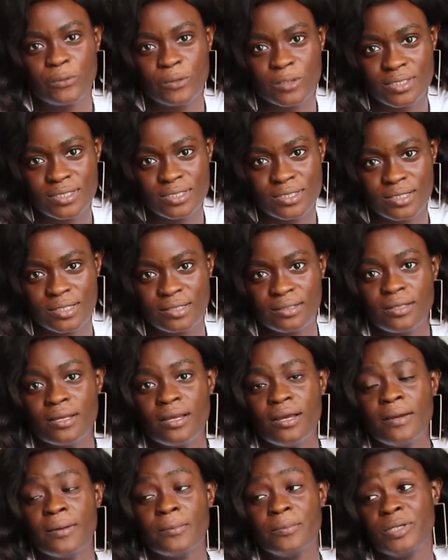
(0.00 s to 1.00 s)
water,
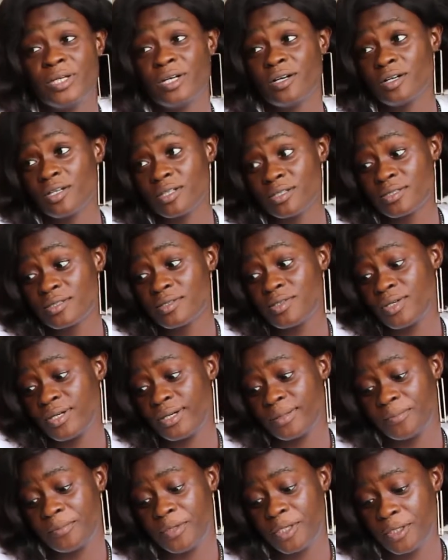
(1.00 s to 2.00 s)
because you
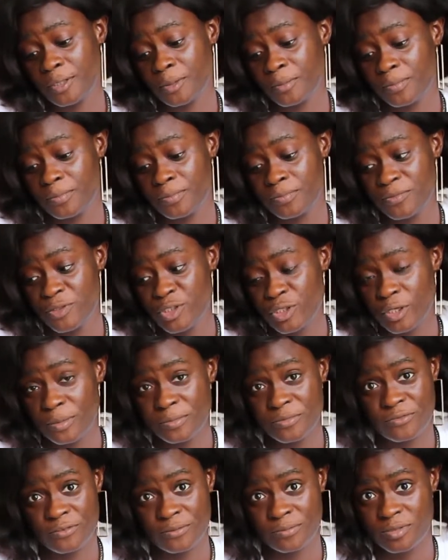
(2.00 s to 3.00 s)
can pick up
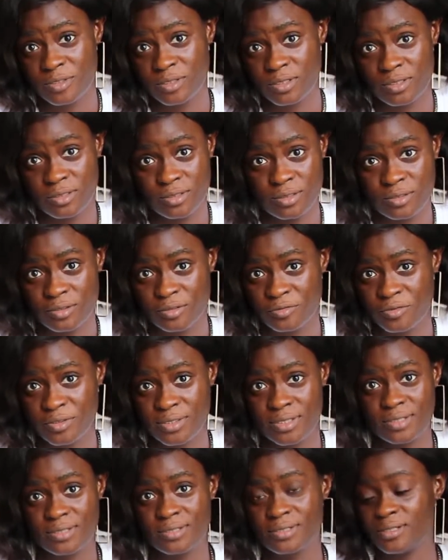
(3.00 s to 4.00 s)
germs from dirty
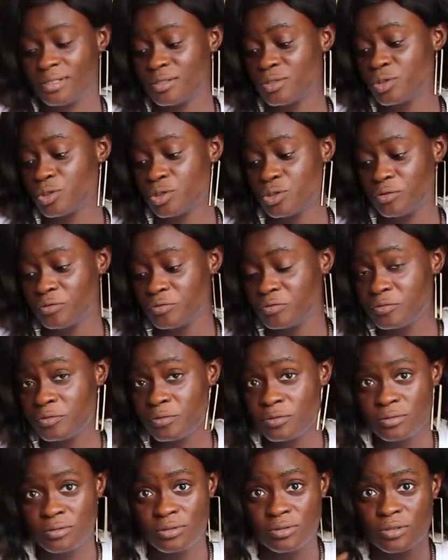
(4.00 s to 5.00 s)
surfaces and touch your
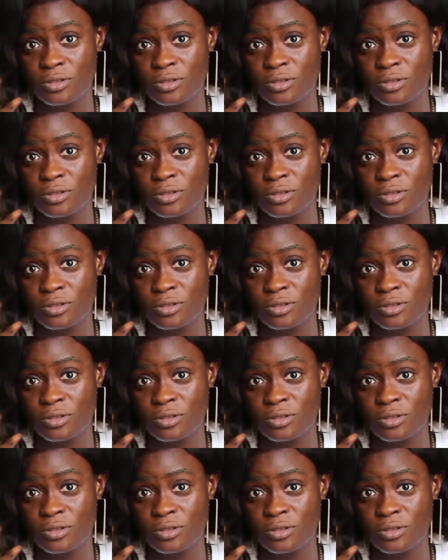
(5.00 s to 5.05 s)
food,